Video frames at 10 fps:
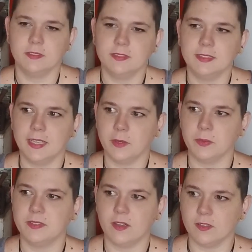laying
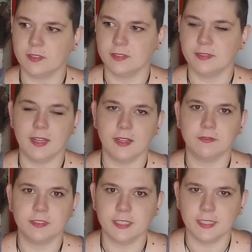with dogs that have
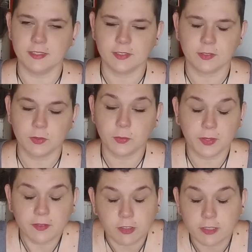fleas or
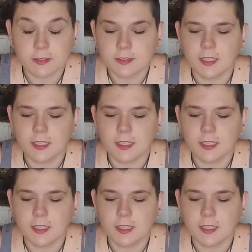whatever.